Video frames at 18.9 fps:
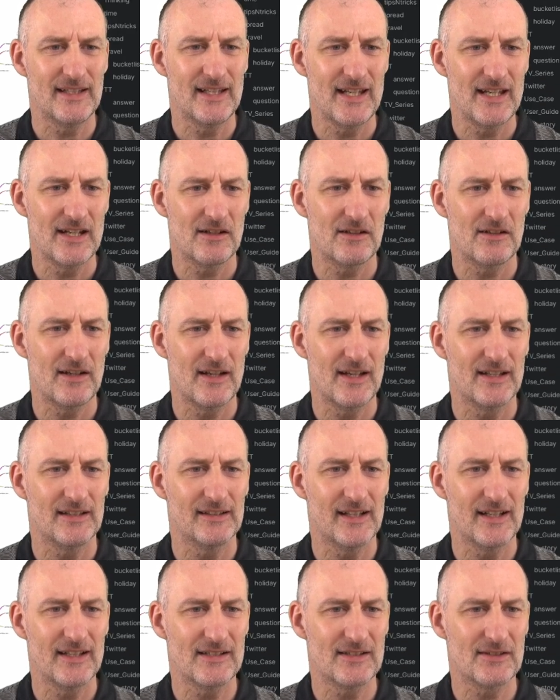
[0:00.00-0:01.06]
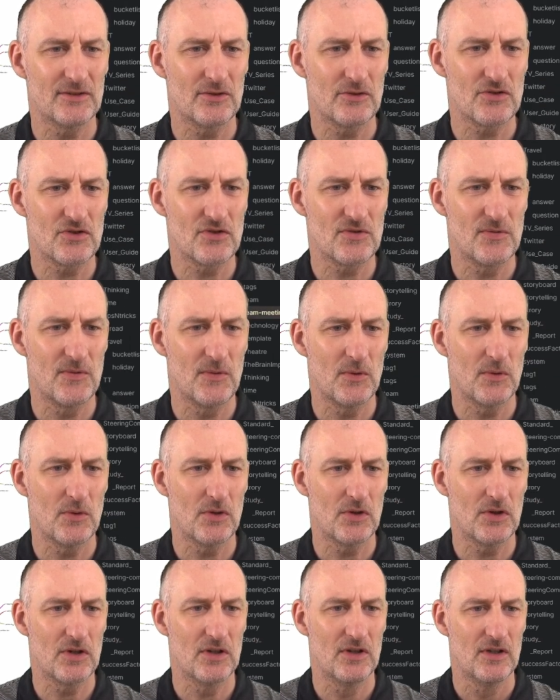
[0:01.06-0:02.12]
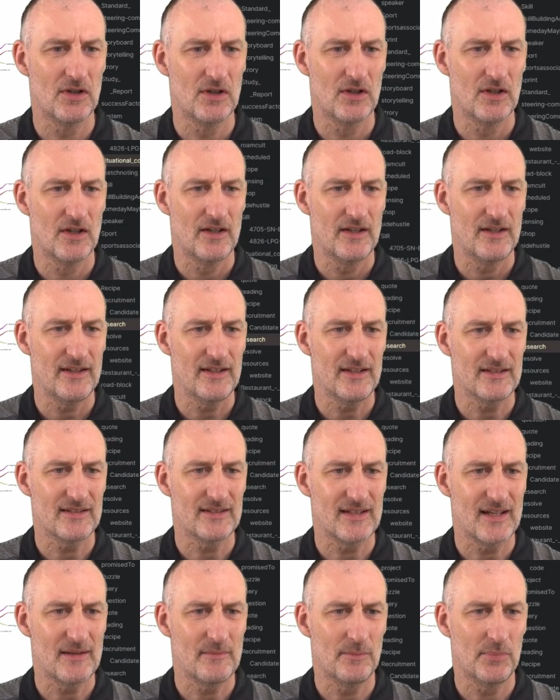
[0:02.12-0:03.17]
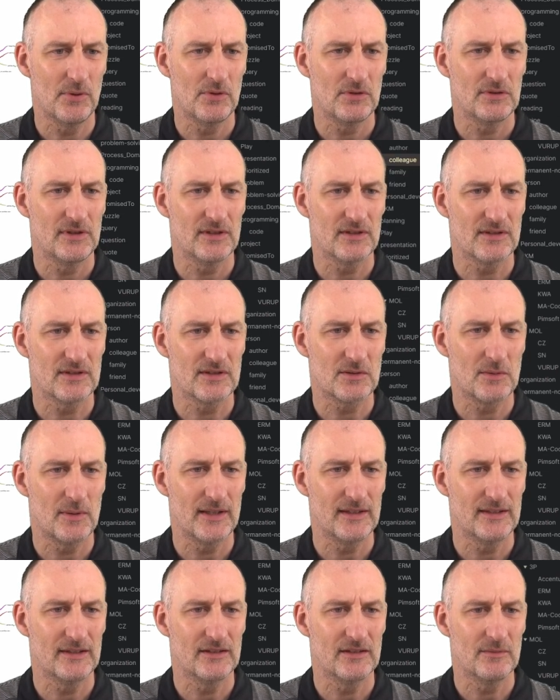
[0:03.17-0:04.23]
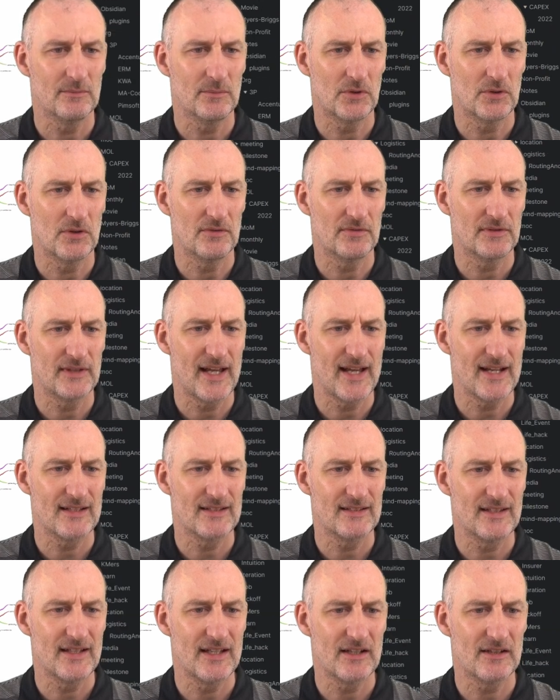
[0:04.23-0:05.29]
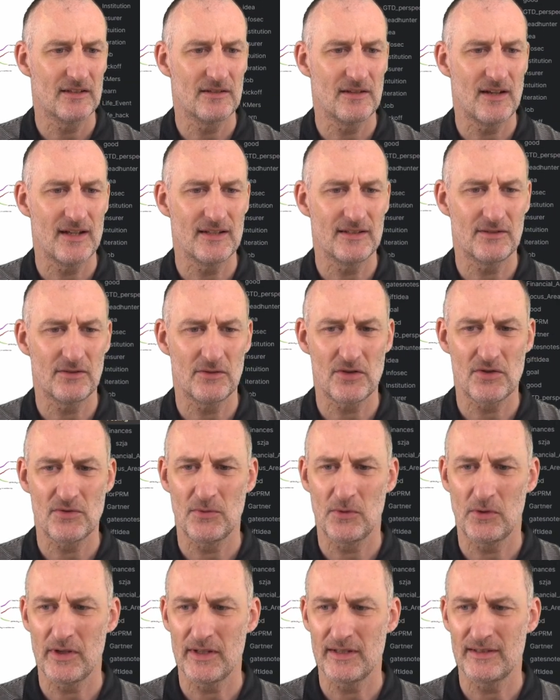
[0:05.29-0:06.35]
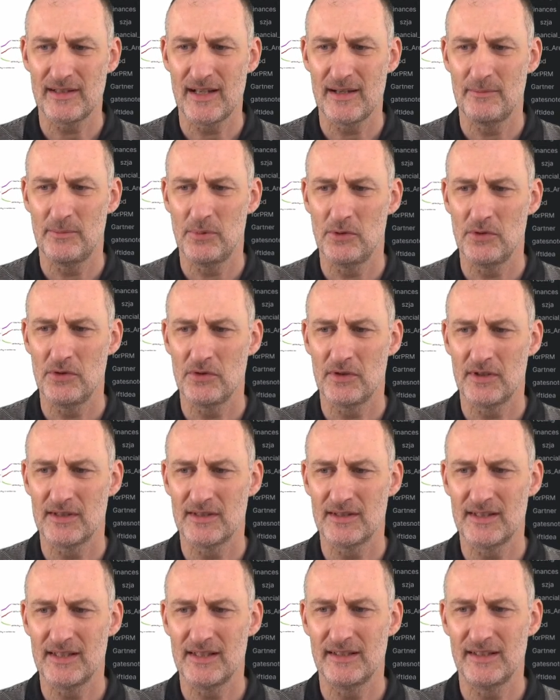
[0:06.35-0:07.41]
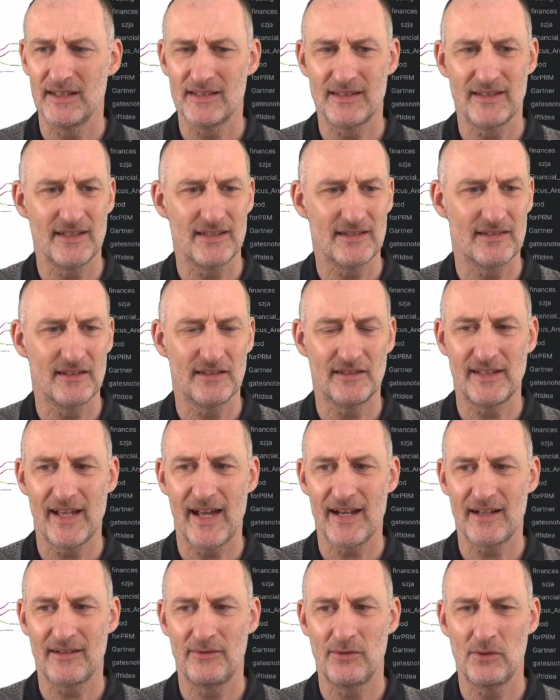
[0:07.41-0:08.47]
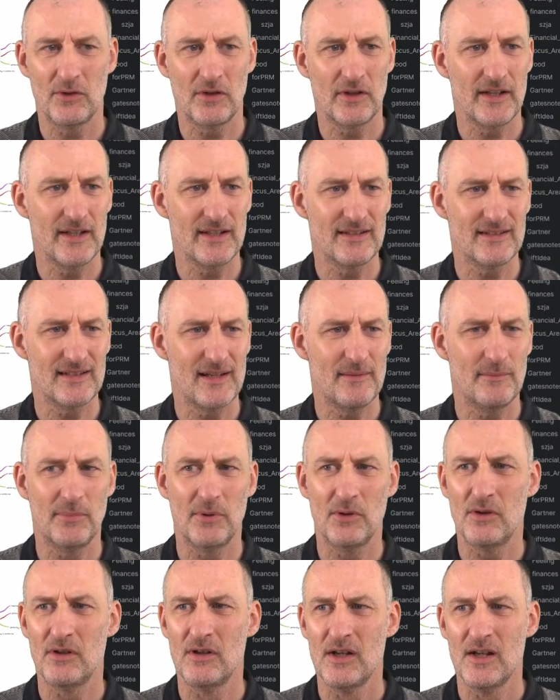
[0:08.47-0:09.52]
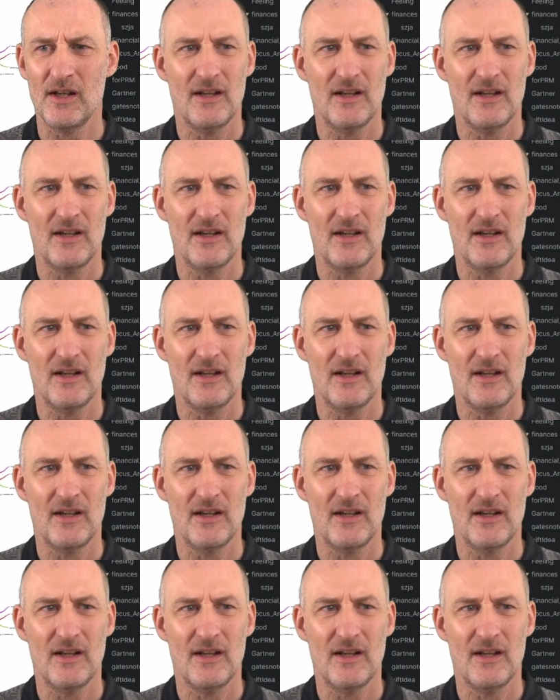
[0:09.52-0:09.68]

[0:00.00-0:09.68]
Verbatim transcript: here and I search for example, there's quite a number of tags here. I search for example, you can see this is the tag for example.